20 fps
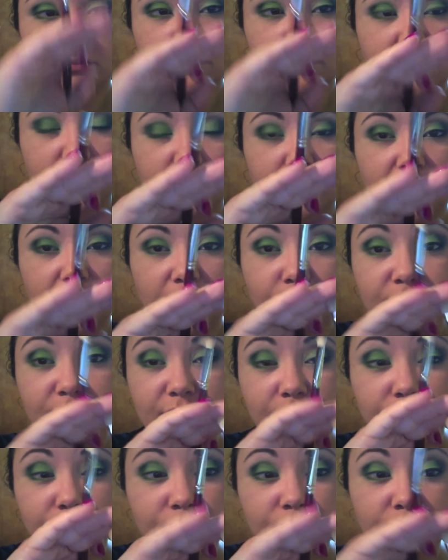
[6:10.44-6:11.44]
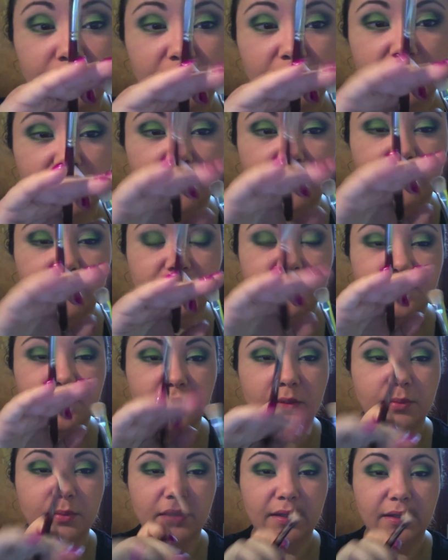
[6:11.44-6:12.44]
Okay, which I really love this for the
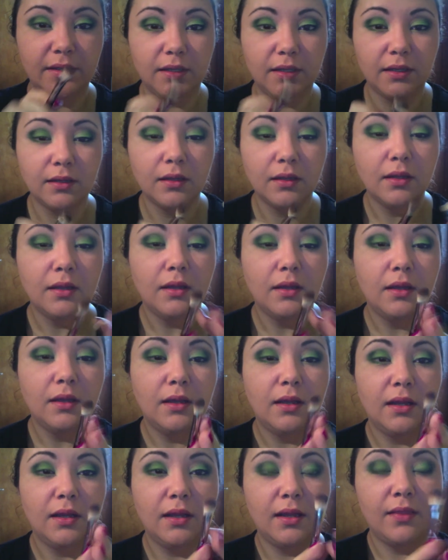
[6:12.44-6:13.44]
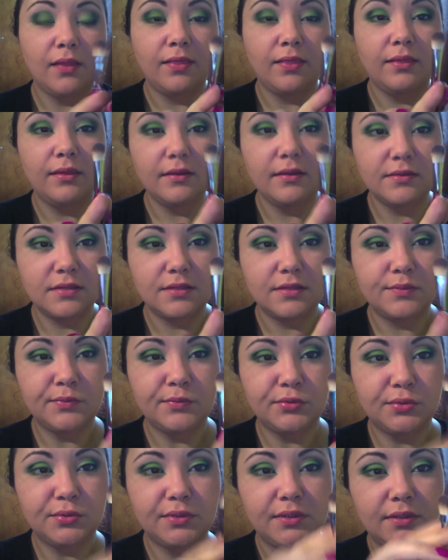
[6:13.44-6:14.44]
blending. And this is
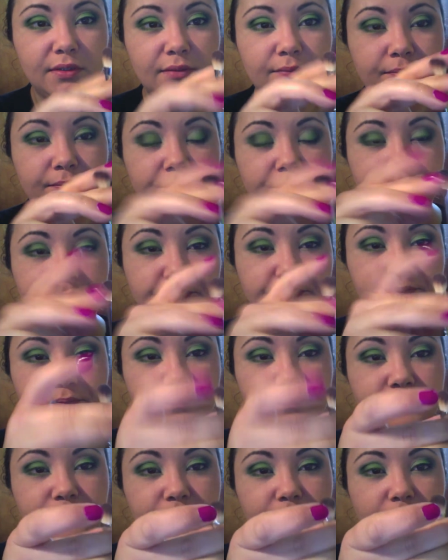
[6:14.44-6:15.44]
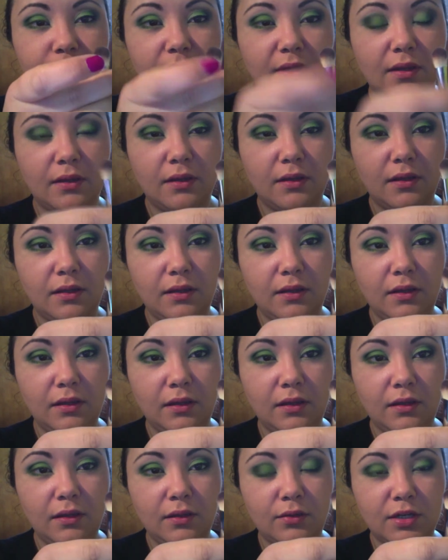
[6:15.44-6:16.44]
more
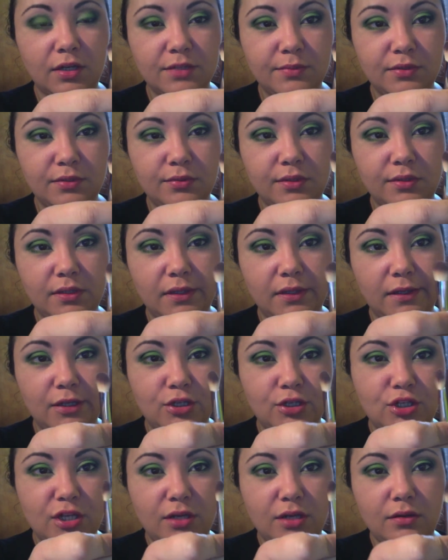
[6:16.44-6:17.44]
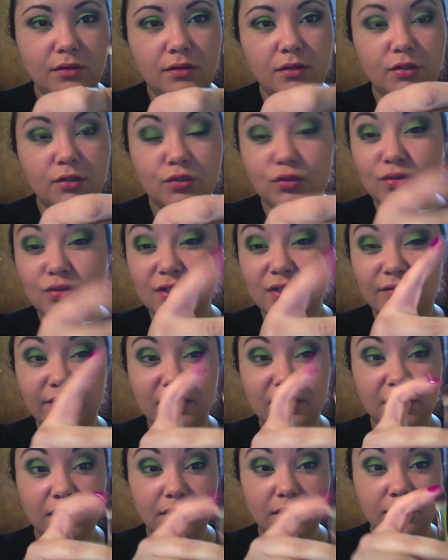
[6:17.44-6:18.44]
a cross between a shader and a
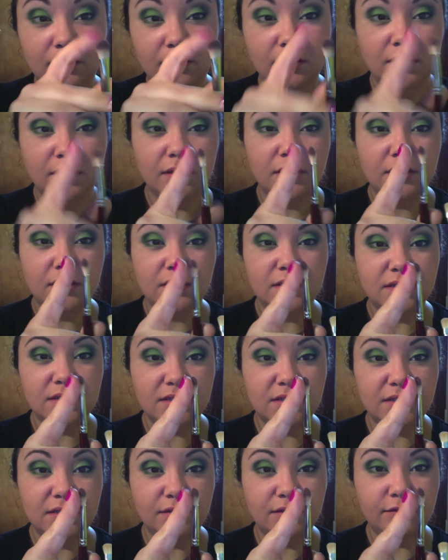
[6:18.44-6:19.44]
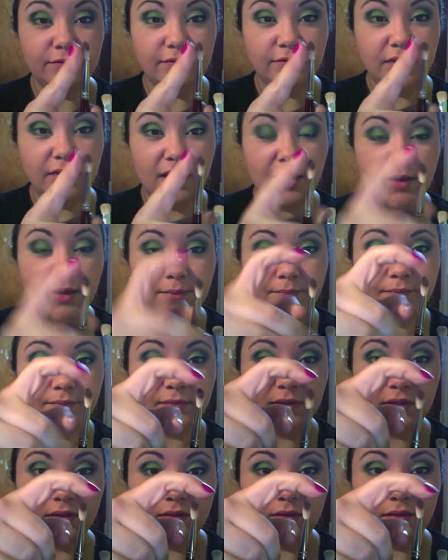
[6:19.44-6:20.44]
217. Still flat,
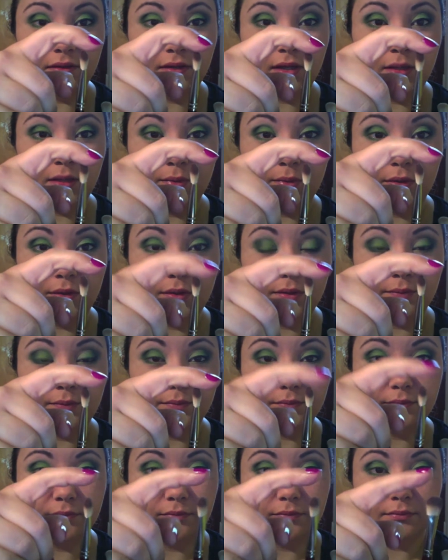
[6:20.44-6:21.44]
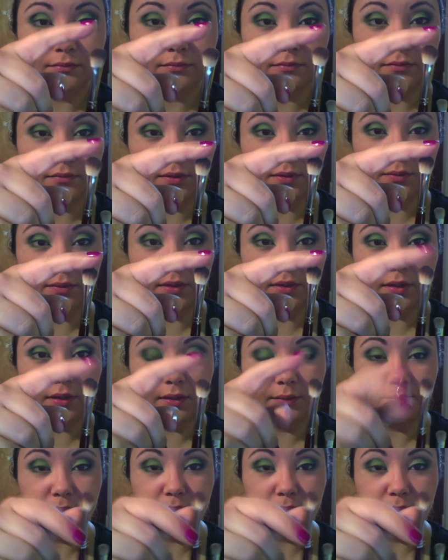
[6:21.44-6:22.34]
tapered, okay?